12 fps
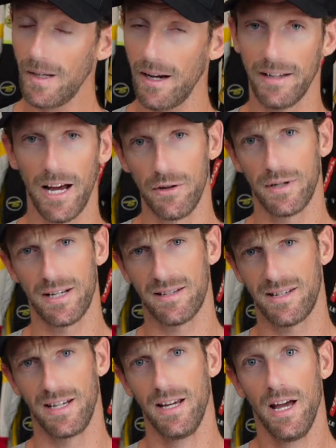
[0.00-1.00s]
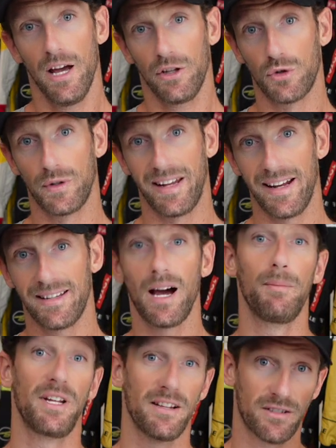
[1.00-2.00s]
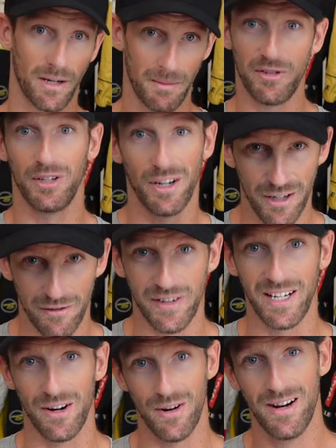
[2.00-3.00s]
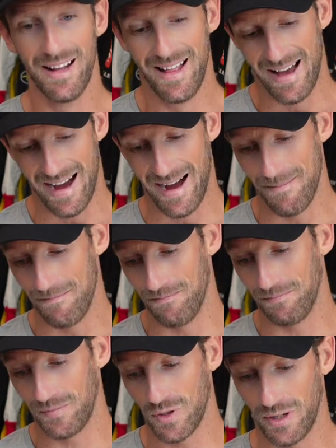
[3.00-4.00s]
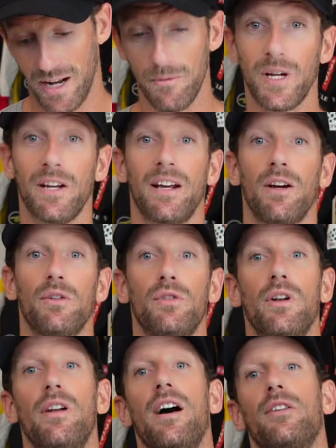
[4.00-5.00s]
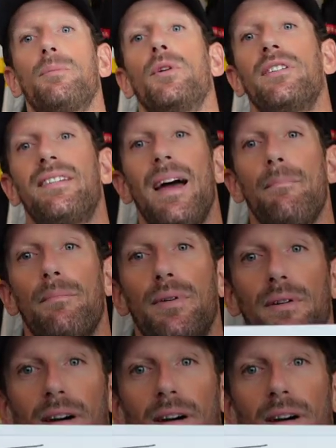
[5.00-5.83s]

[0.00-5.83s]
And there you can see through data, but that's going to be for another video. So then we're going to go to the last point, temp.